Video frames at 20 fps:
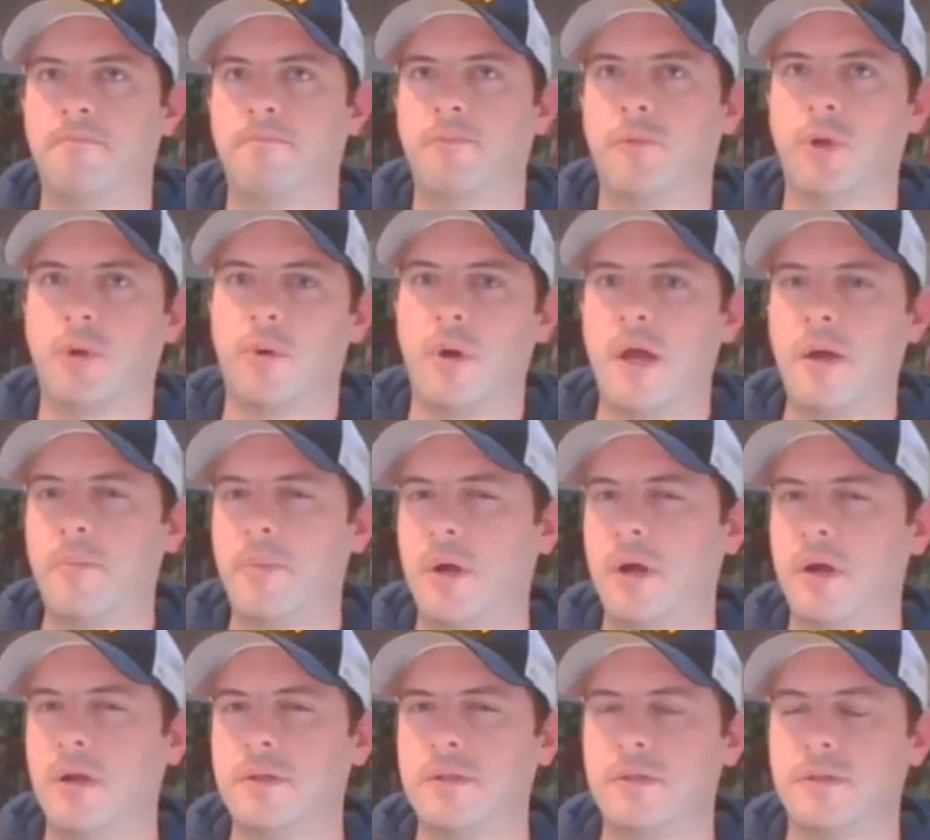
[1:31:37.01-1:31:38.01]
the
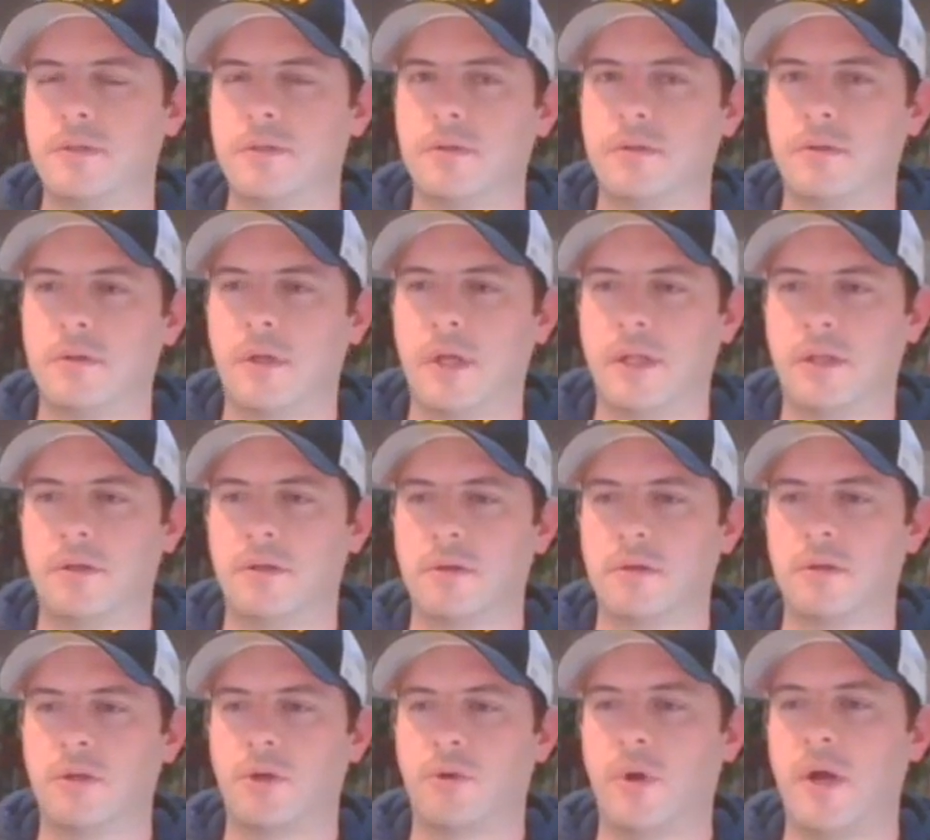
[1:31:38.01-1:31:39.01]
grandparents, like
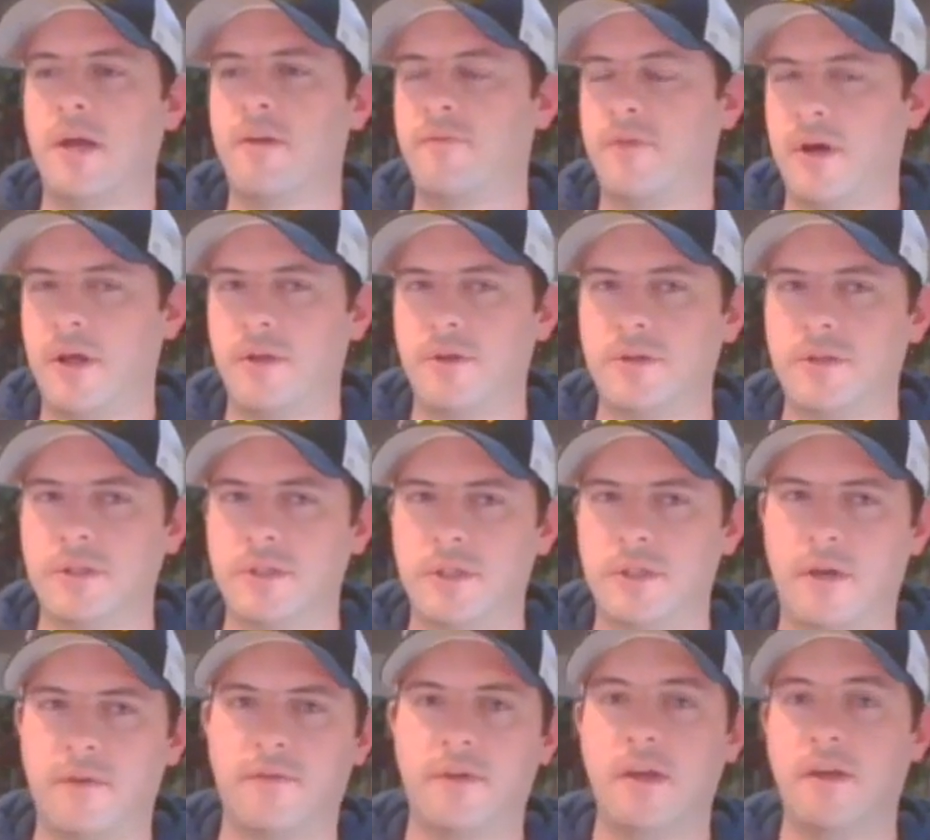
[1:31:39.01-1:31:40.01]
the grandfathers and
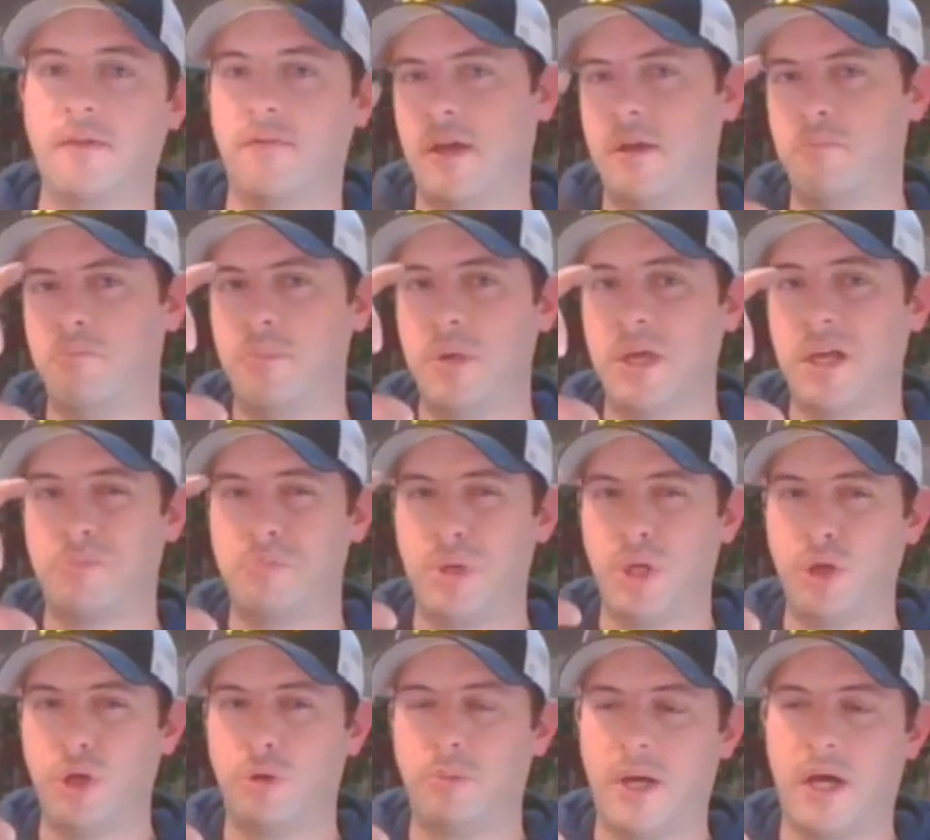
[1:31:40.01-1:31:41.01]
stuff, give a big
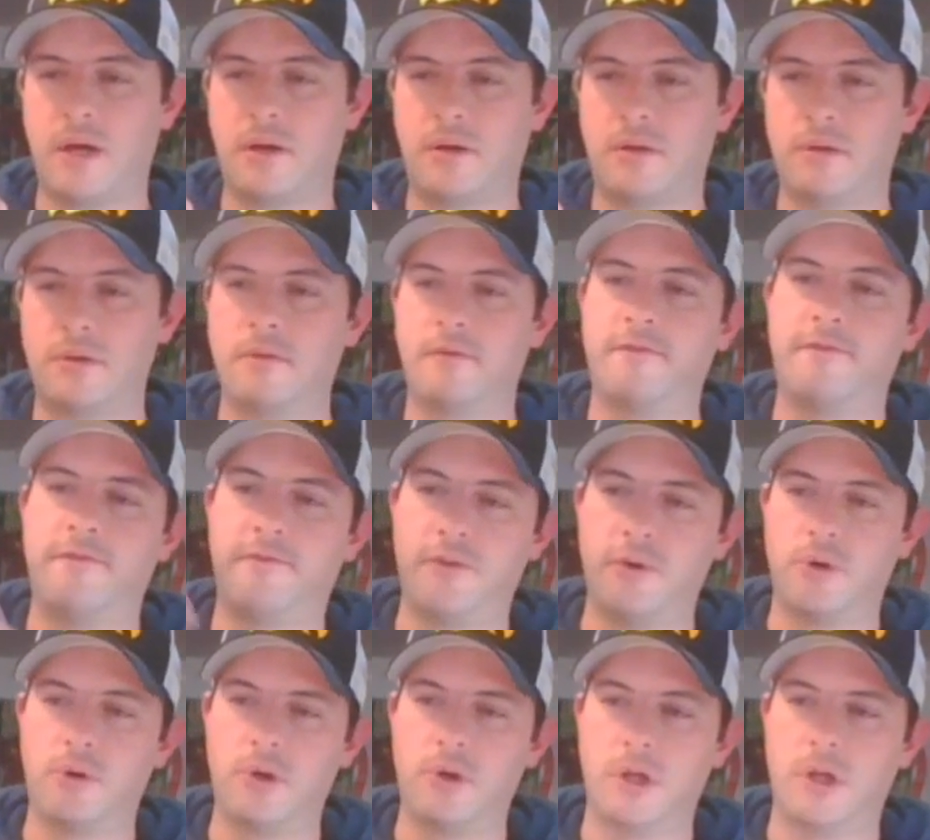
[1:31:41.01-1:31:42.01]
pill bottle
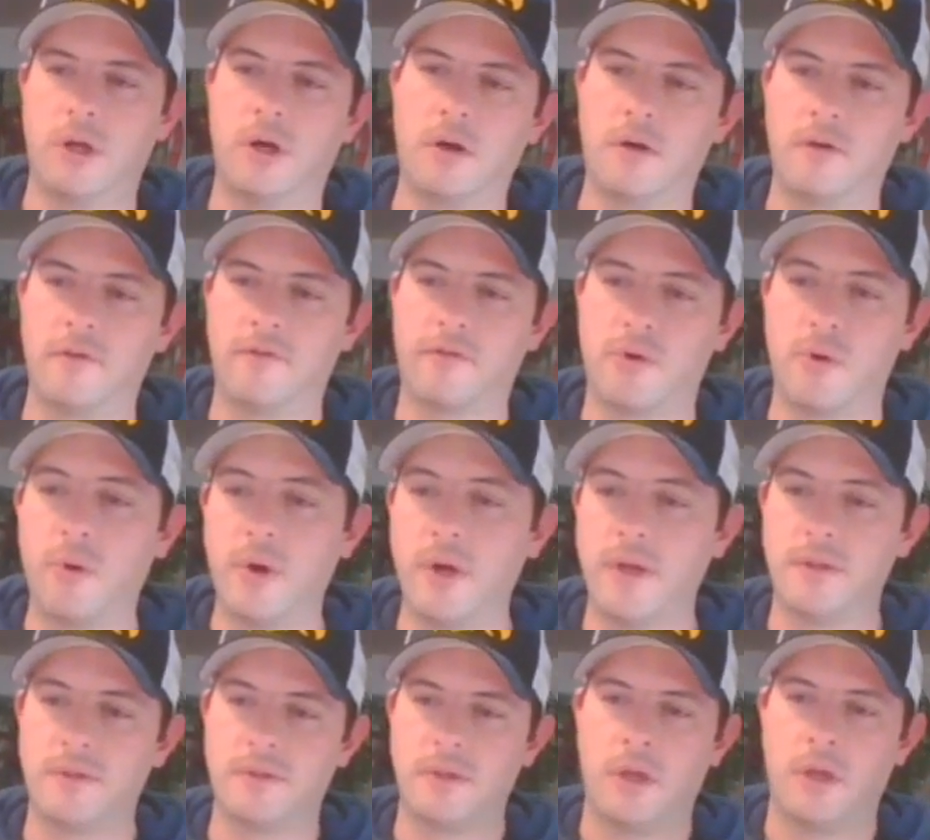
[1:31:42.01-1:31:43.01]
full of
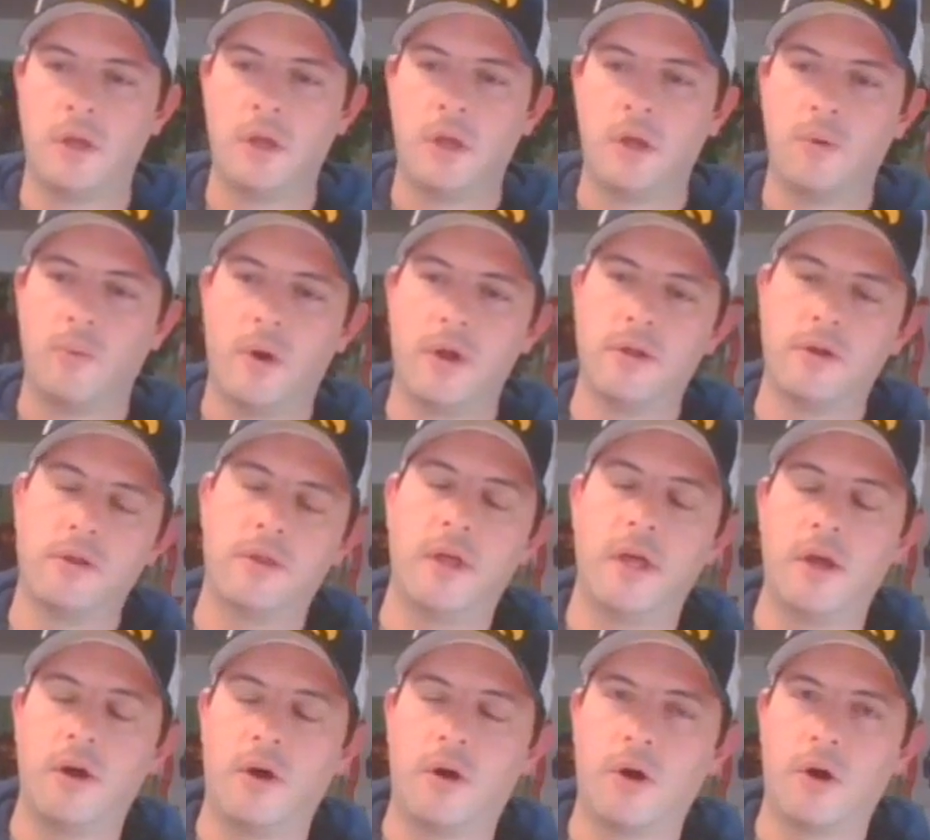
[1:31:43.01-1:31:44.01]
coins, whether
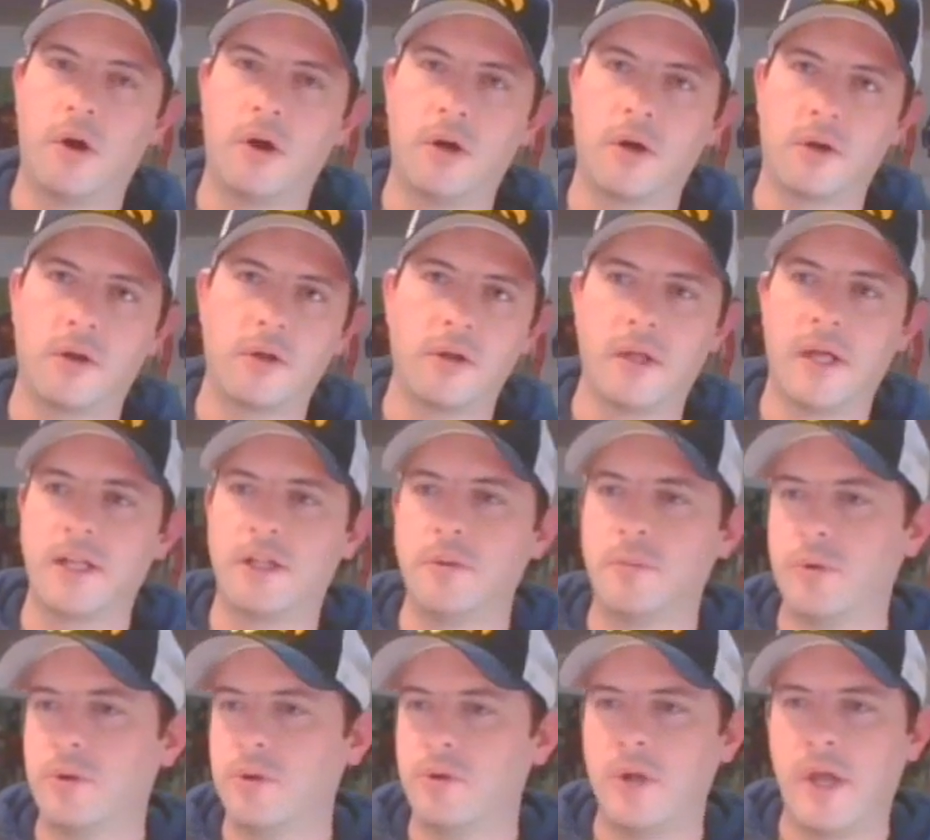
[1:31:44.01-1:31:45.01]
they are
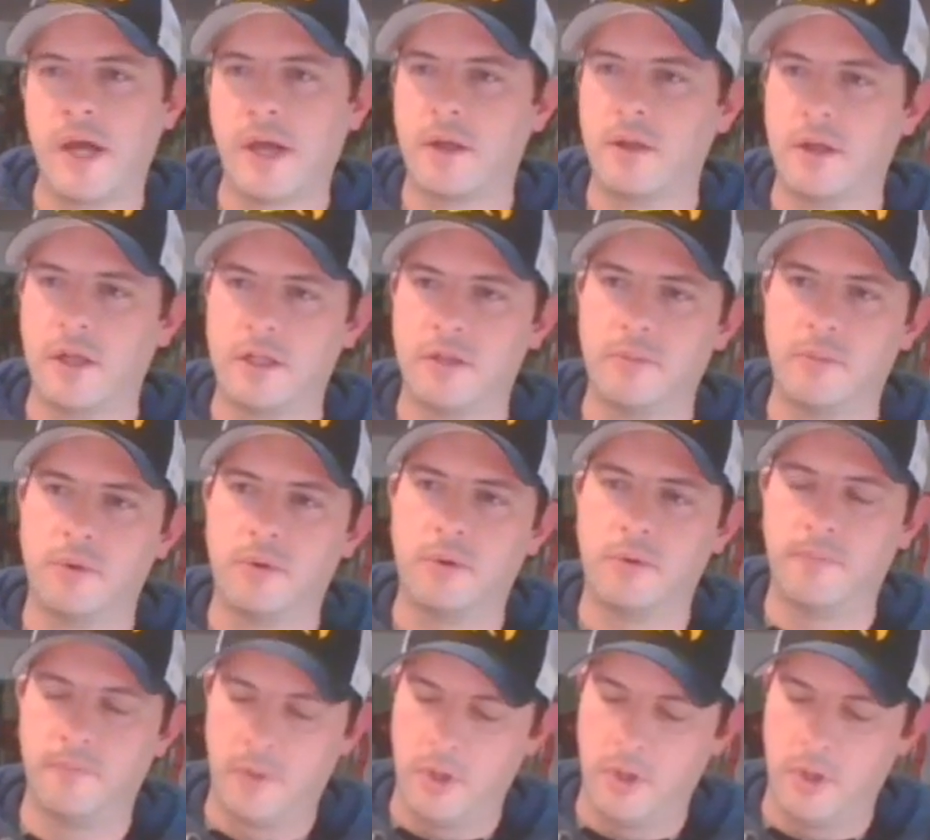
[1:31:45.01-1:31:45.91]
collectible, not collectible,